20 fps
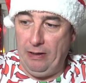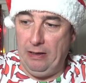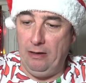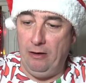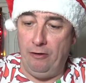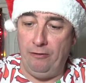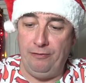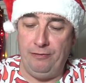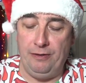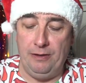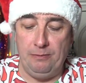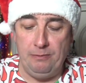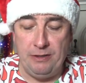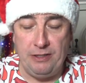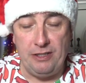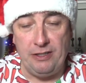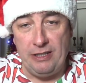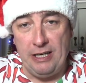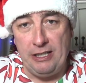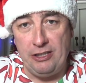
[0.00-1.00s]
Off
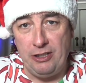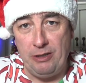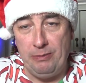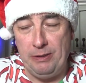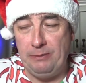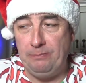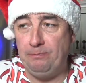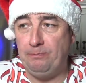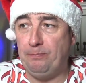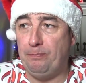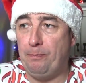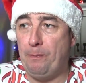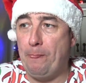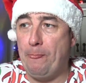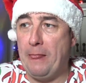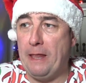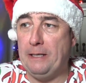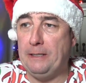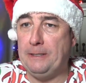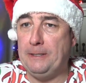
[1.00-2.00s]
Mrs H, I mean.
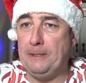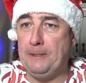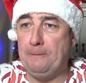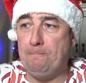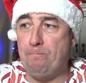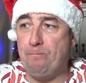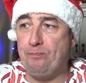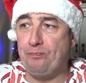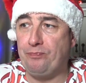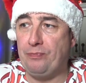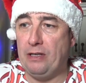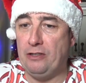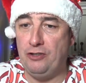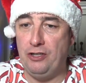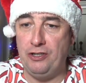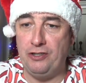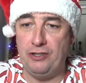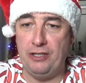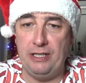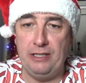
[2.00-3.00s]

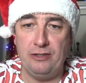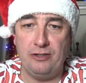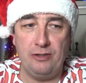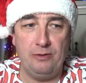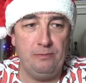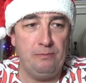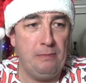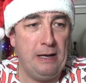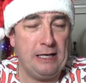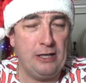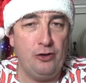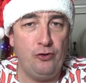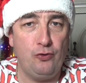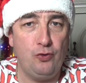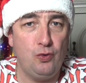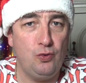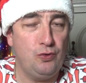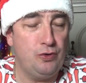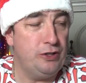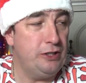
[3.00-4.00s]
She's seen some
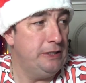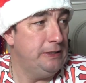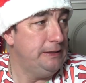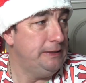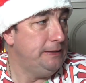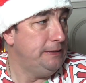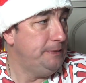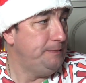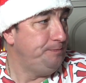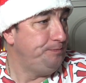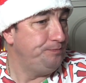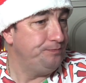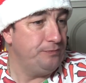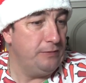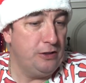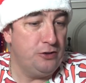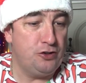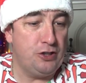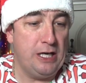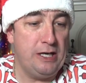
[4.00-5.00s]
macaroot
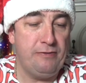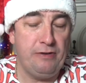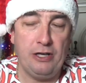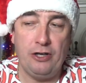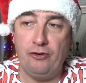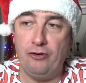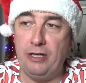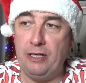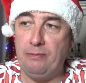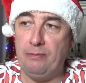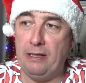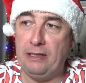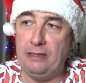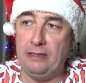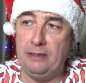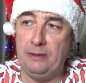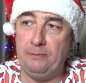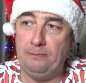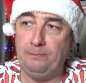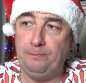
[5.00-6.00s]
shaving cream
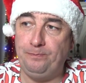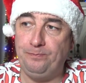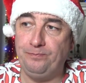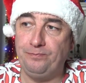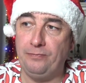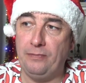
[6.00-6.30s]
and